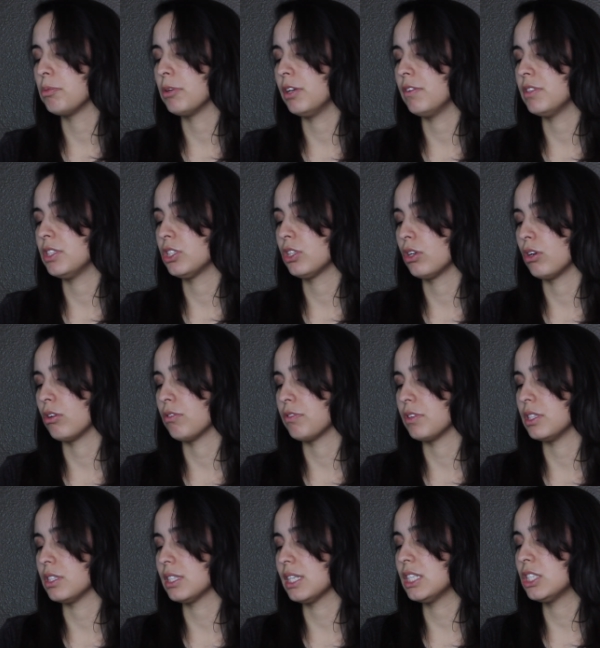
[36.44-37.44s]
previous
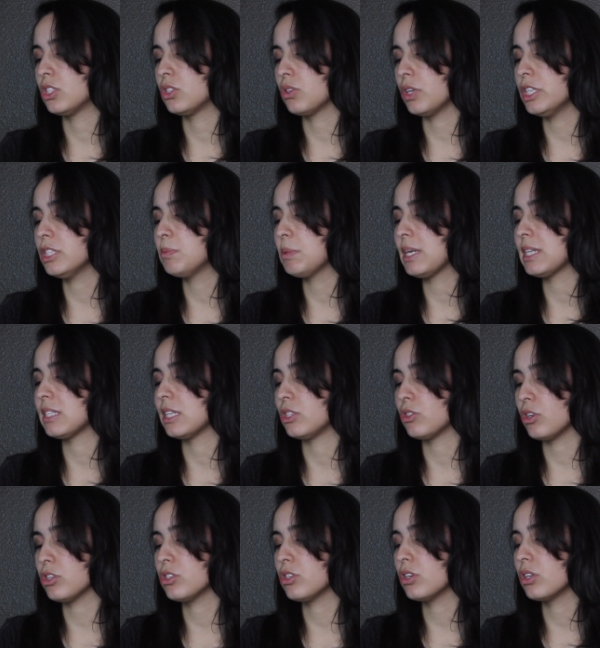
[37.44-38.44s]
girlfriends. It's strange because I
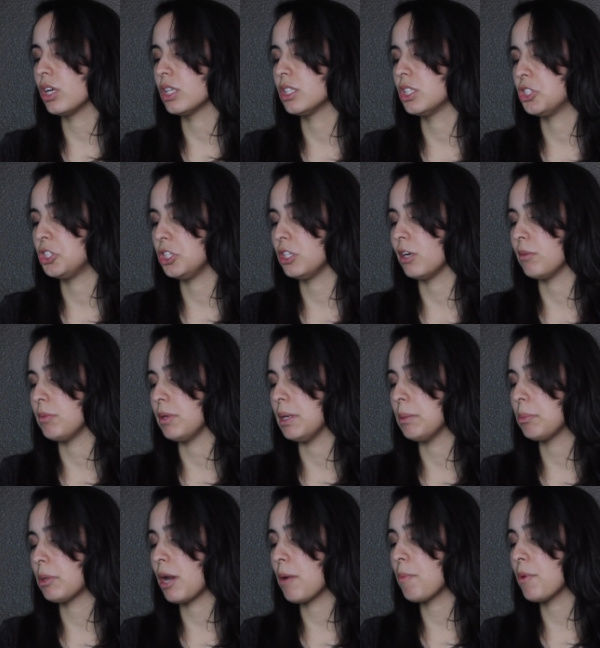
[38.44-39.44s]
trust her not to cheat on me,
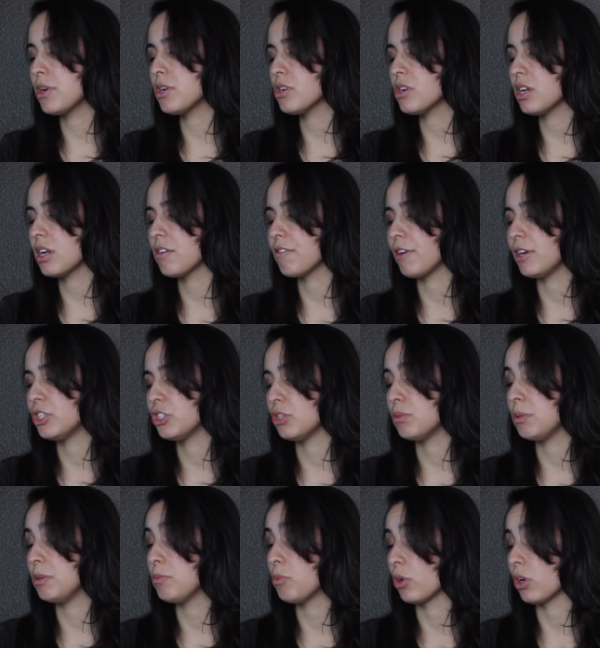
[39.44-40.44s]
but I'm wondering if I should
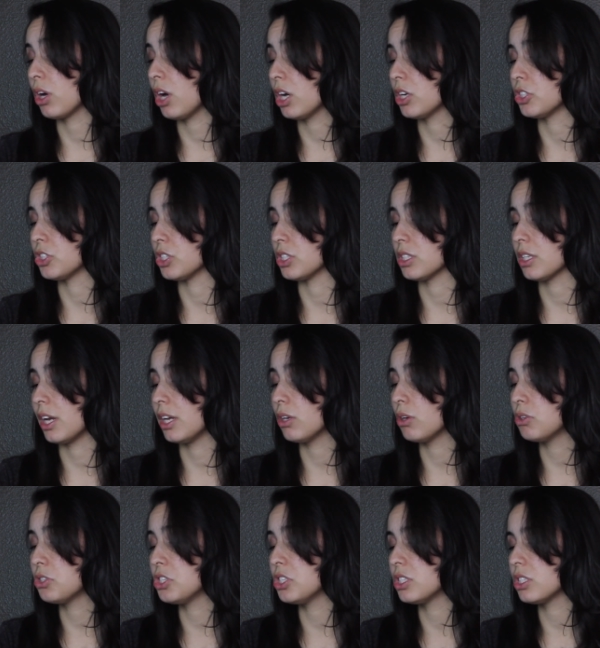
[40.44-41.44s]
be more cautious. I
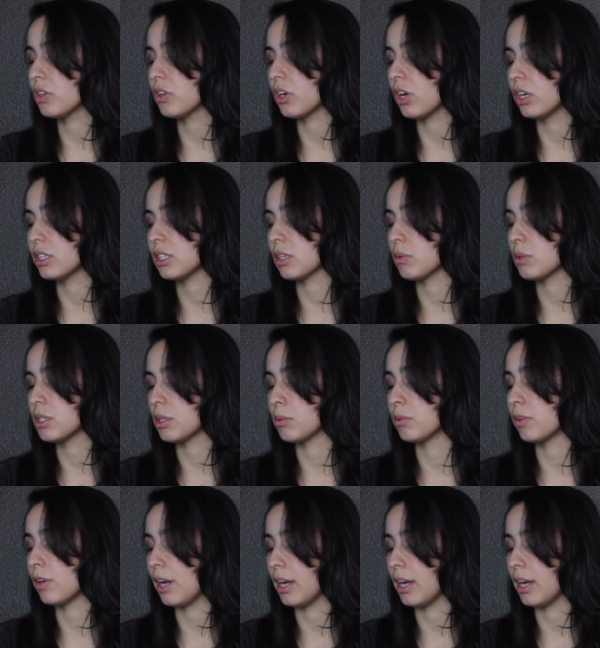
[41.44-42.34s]
know she's still in contact with some of her